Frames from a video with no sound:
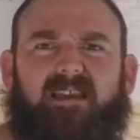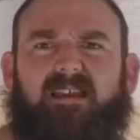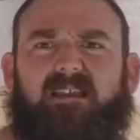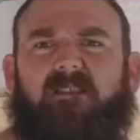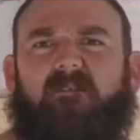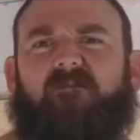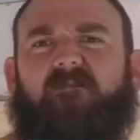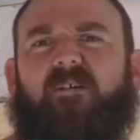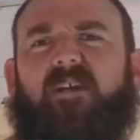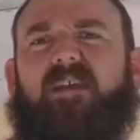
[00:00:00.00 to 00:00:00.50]

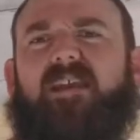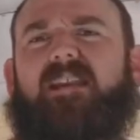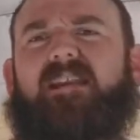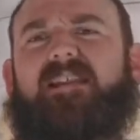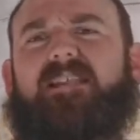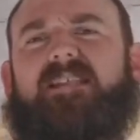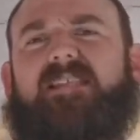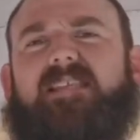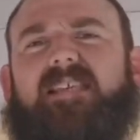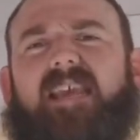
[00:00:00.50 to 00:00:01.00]
It's freaking
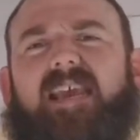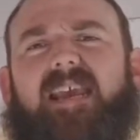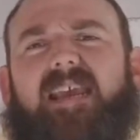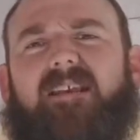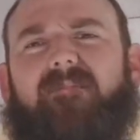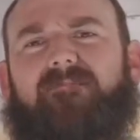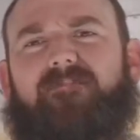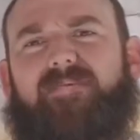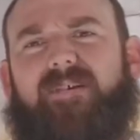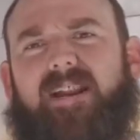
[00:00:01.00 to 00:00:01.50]

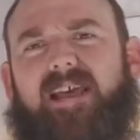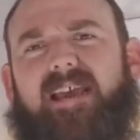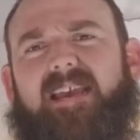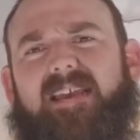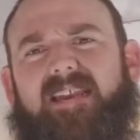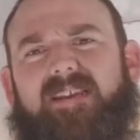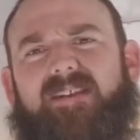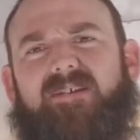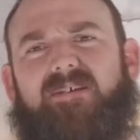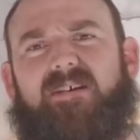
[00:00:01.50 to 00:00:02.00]
insane, but I
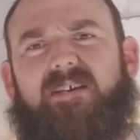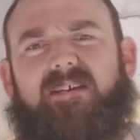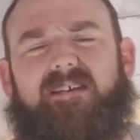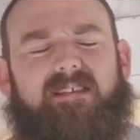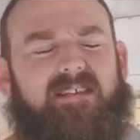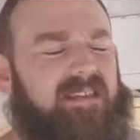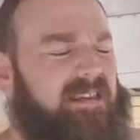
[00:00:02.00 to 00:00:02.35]
could do it.